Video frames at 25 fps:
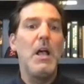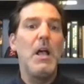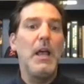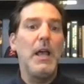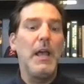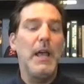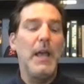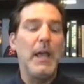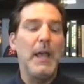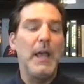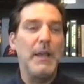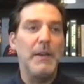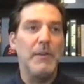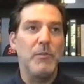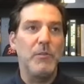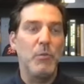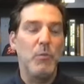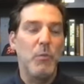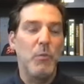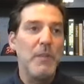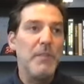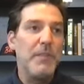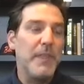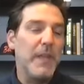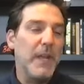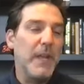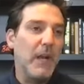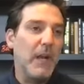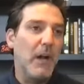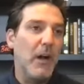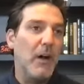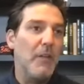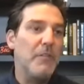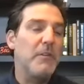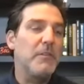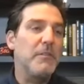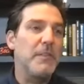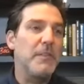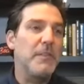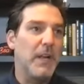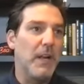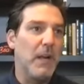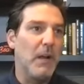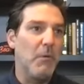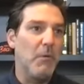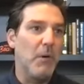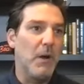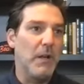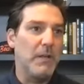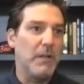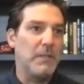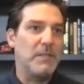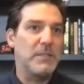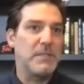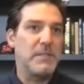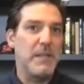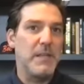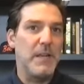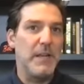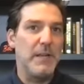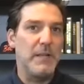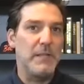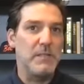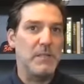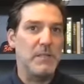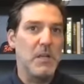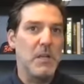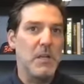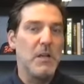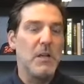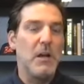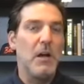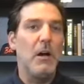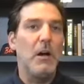And other thing I want to say is